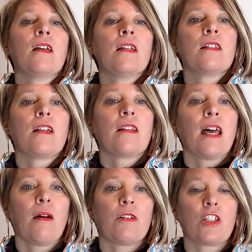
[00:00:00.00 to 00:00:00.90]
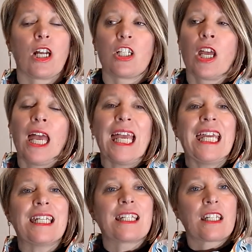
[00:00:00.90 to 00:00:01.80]
So that was a challenge.
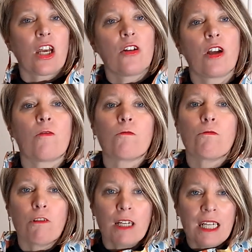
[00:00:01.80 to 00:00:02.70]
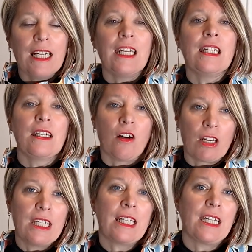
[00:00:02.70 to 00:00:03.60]
It's sewed up really
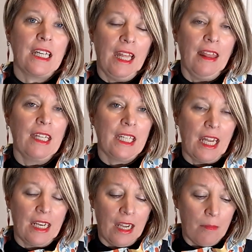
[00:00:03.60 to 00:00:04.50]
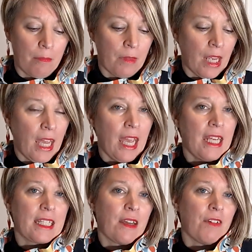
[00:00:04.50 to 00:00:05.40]
nicely in the denim.
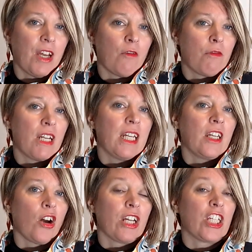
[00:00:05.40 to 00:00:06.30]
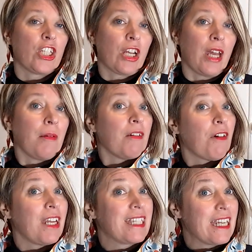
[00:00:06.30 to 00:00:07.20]
It's given it a really nice shape, and a
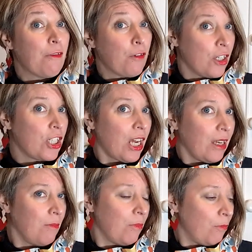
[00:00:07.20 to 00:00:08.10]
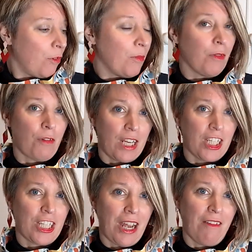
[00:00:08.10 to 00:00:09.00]
very different shape from the French
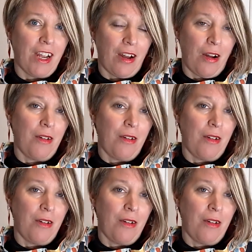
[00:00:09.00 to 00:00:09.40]
Terrier.